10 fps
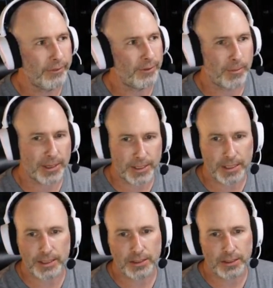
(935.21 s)
for my
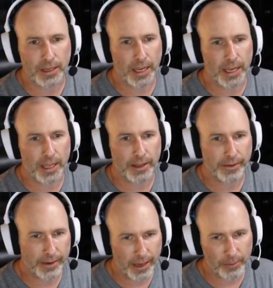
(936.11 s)
Zinch,
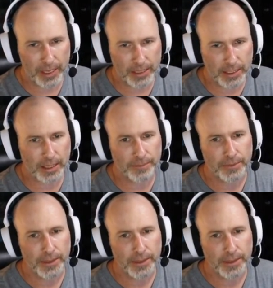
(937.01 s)
and now we can't take it.